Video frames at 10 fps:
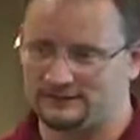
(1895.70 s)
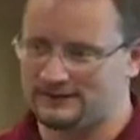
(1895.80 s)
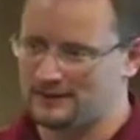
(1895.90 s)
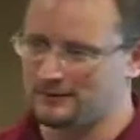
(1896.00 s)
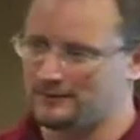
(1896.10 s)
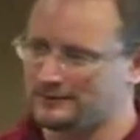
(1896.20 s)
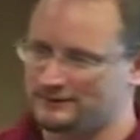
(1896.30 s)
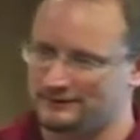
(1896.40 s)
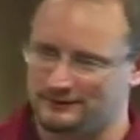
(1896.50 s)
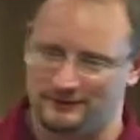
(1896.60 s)
But if you
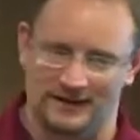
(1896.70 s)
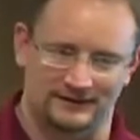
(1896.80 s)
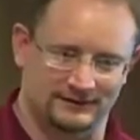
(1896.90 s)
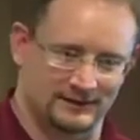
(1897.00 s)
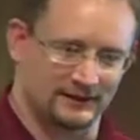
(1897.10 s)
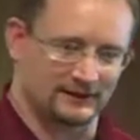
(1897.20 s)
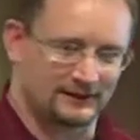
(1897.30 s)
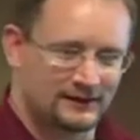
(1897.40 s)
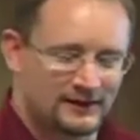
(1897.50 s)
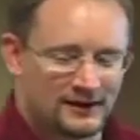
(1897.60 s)
disable them, you can still get back
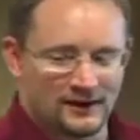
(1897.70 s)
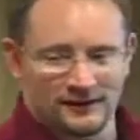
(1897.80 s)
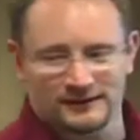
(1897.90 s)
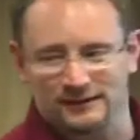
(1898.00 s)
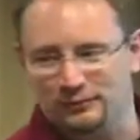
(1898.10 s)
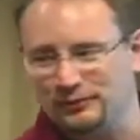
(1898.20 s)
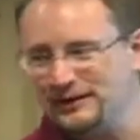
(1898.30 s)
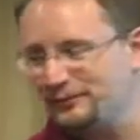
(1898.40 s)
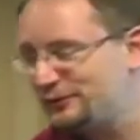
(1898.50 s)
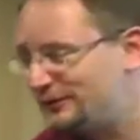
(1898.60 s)
to the data.
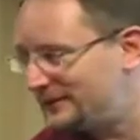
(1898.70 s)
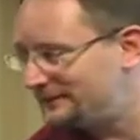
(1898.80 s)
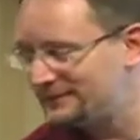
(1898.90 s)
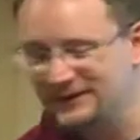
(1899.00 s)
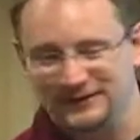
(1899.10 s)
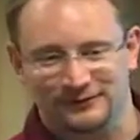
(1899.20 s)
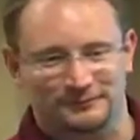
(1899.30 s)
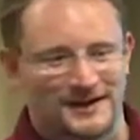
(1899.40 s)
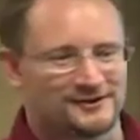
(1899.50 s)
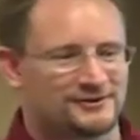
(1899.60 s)
The pre-employment,
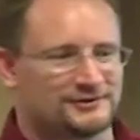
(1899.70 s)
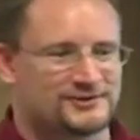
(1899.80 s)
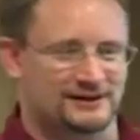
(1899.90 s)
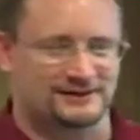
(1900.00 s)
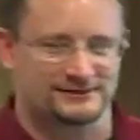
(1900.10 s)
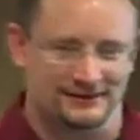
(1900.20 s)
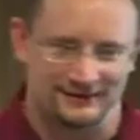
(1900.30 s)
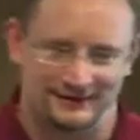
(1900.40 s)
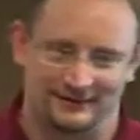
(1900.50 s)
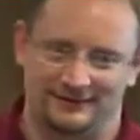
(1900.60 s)
good old background
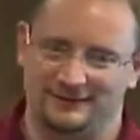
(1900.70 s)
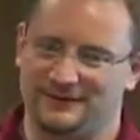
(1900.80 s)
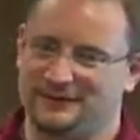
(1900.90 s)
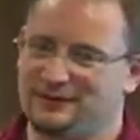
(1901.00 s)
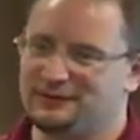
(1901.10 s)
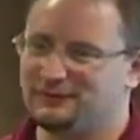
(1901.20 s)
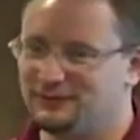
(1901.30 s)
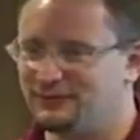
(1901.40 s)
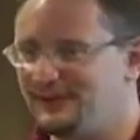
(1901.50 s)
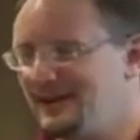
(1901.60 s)
checks. So if you
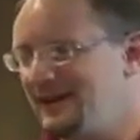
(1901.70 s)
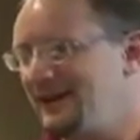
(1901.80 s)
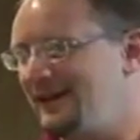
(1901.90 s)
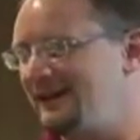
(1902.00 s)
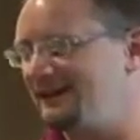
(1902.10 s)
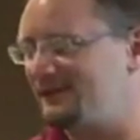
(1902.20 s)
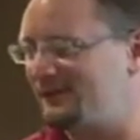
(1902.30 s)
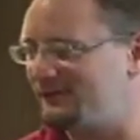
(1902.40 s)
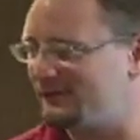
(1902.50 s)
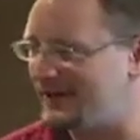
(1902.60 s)
go through,
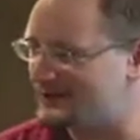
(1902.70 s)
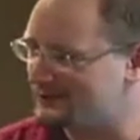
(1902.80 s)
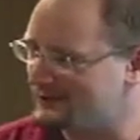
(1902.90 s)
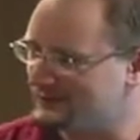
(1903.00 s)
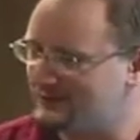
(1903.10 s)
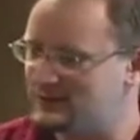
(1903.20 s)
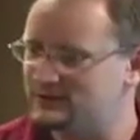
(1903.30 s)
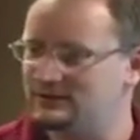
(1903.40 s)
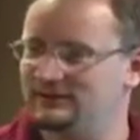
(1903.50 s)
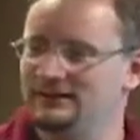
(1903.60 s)
and if you're a financial
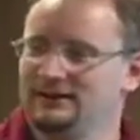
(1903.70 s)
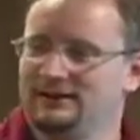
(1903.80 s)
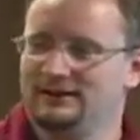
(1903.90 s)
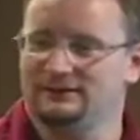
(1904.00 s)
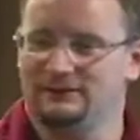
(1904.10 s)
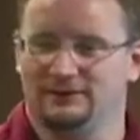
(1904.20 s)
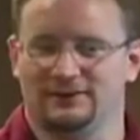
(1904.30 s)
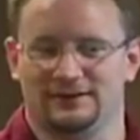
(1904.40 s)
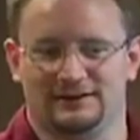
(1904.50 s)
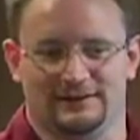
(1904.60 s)
organization,
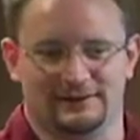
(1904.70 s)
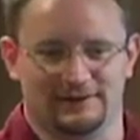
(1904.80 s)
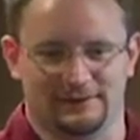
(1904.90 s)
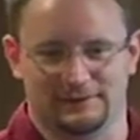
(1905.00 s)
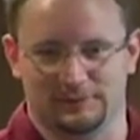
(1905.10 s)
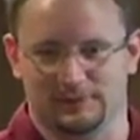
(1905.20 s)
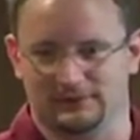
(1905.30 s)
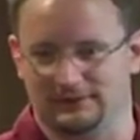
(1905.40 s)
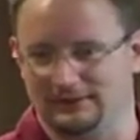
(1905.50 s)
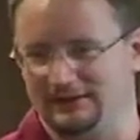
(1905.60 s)
it's a very good idea to
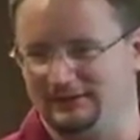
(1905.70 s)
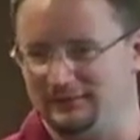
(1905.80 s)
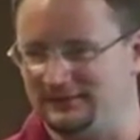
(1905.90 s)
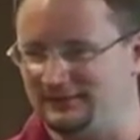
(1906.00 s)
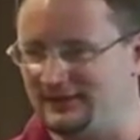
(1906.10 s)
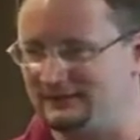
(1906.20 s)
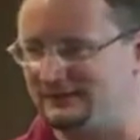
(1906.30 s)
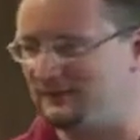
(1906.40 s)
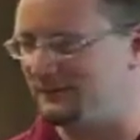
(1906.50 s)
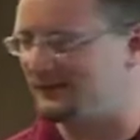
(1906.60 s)
know if the person has
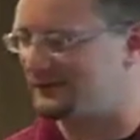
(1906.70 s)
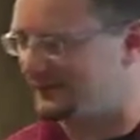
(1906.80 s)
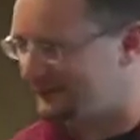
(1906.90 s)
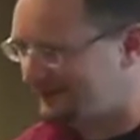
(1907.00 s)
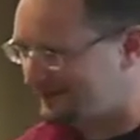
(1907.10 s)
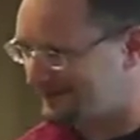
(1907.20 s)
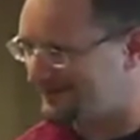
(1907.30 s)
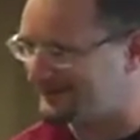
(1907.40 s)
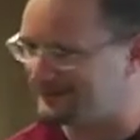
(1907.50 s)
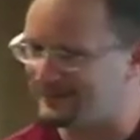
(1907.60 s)
been convicted of
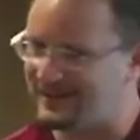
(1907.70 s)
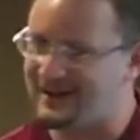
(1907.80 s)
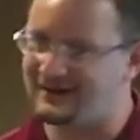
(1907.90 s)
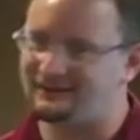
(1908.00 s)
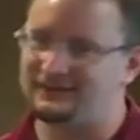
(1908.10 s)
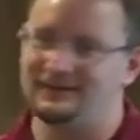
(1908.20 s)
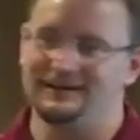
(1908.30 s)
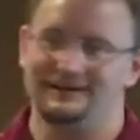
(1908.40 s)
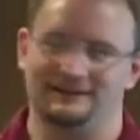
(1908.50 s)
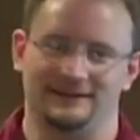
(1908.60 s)
embezzlement. Because if they
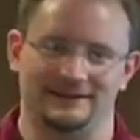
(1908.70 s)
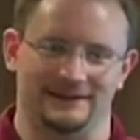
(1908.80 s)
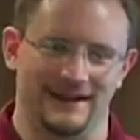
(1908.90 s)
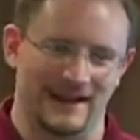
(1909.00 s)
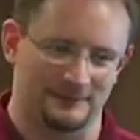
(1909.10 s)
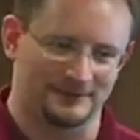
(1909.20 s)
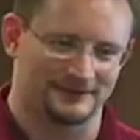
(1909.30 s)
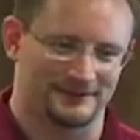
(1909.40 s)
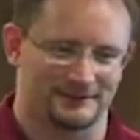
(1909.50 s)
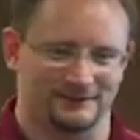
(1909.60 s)
have, if
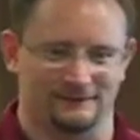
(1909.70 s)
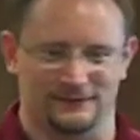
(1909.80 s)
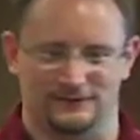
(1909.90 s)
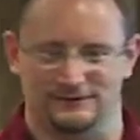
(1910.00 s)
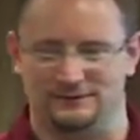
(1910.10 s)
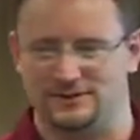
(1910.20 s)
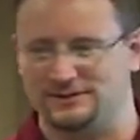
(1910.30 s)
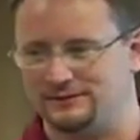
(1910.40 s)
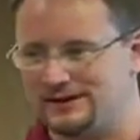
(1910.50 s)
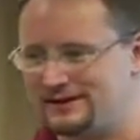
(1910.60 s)
anything happens in the
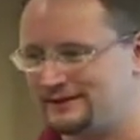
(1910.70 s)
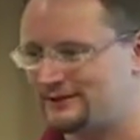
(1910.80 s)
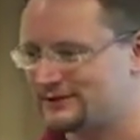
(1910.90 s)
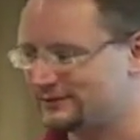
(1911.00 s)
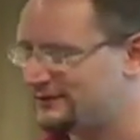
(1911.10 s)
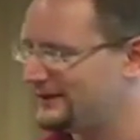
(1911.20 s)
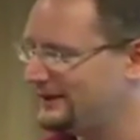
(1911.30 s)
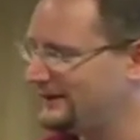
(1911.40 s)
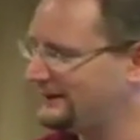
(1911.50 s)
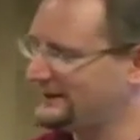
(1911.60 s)
future, especially with that
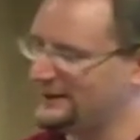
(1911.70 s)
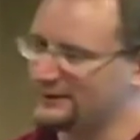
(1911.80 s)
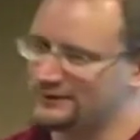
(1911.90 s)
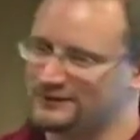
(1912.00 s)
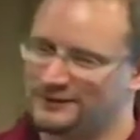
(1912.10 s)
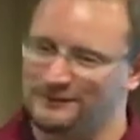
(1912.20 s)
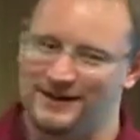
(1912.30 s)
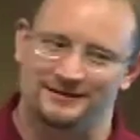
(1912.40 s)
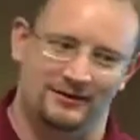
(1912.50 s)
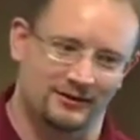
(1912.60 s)
individual, then
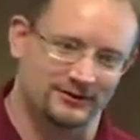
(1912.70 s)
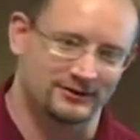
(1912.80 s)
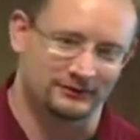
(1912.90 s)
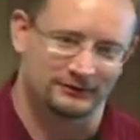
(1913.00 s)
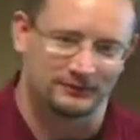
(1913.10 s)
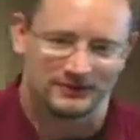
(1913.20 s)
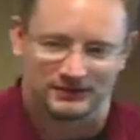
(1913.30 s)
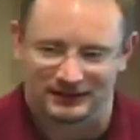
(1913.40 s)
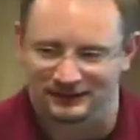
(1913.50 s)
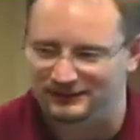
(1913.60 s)
it could come back to
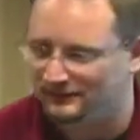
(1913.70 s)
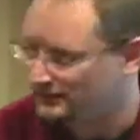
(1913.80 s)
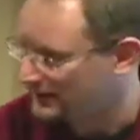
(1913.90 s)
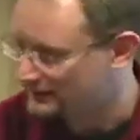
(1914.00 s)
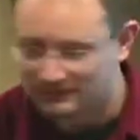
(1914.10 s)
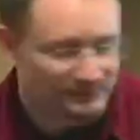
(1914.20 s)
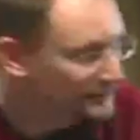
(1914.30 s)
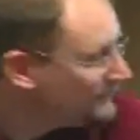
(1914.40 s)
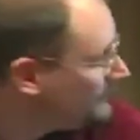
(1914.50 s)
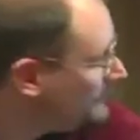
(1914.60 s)
haunt you, especially in
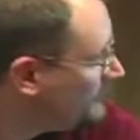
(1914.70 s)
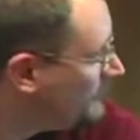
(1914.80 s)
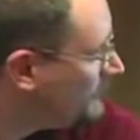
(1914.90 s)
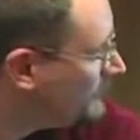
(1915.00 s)
civil cases.